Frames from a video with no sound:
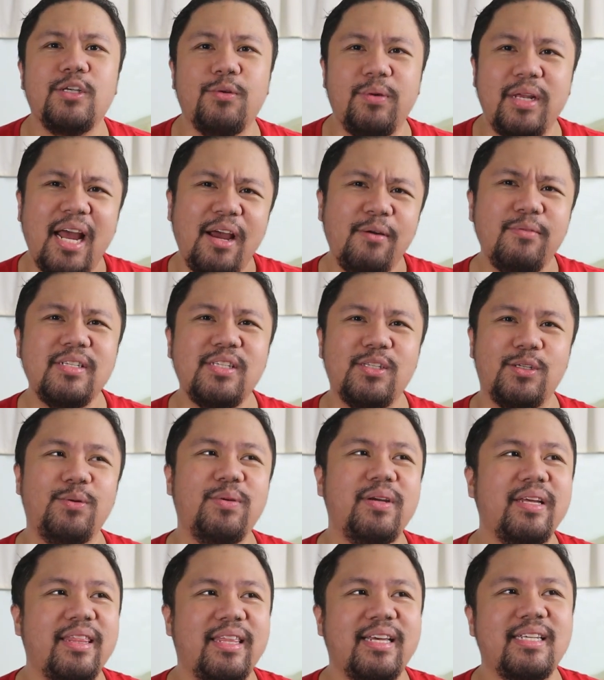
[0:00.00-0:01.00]
So when I was
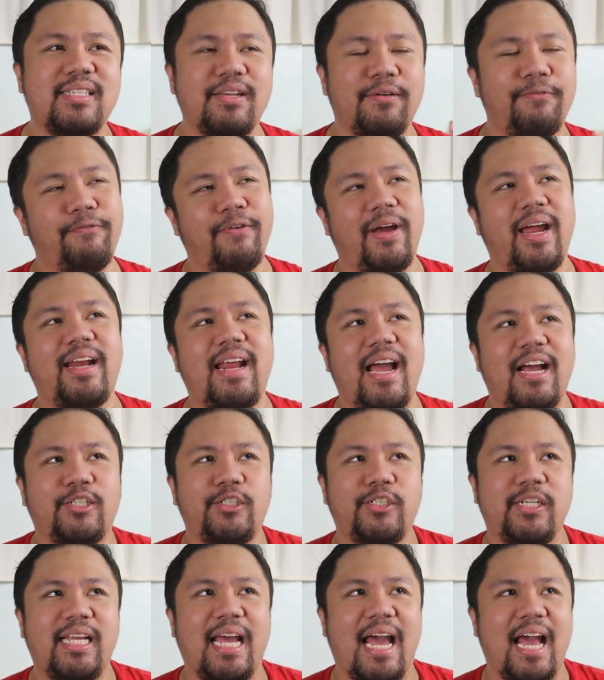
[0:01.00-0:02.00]
doing this, a friend
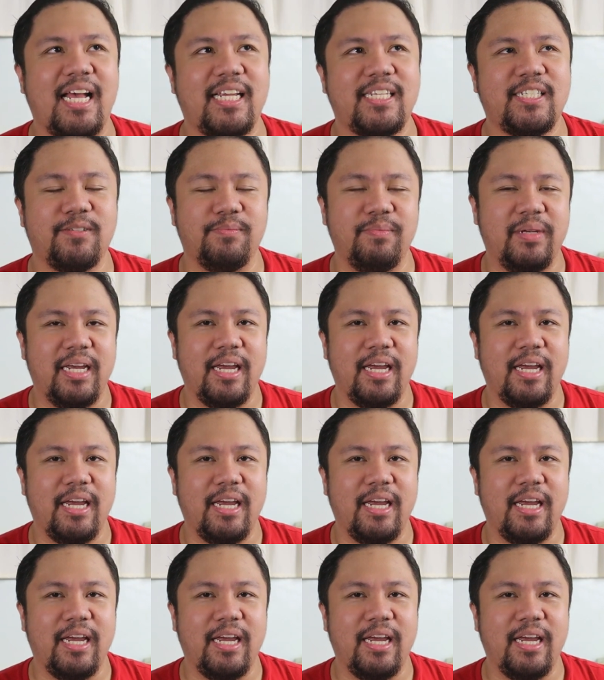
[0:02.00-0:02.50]
actually asked